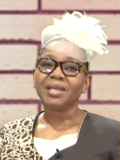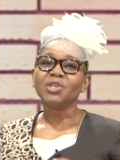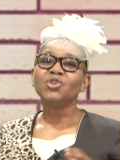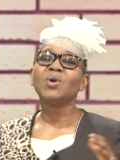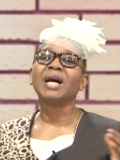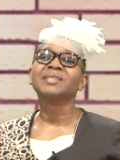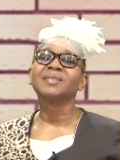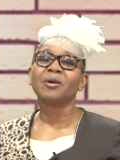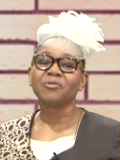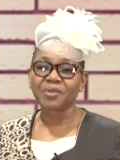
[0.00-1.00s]
you are
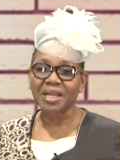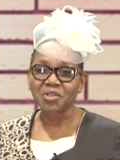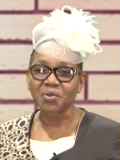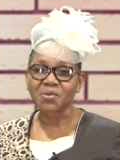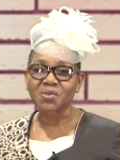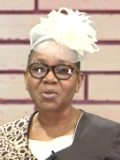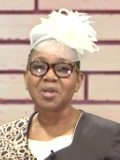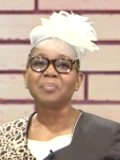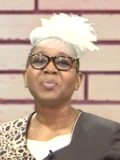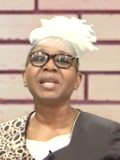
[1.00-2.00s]
self-righteous or you
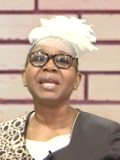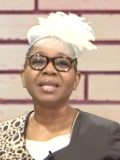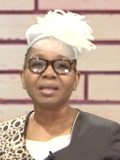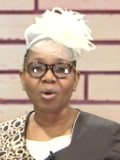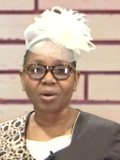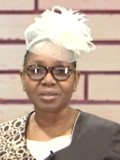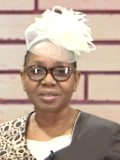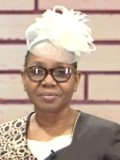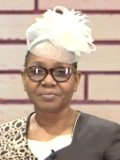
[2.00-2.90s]
are playing God.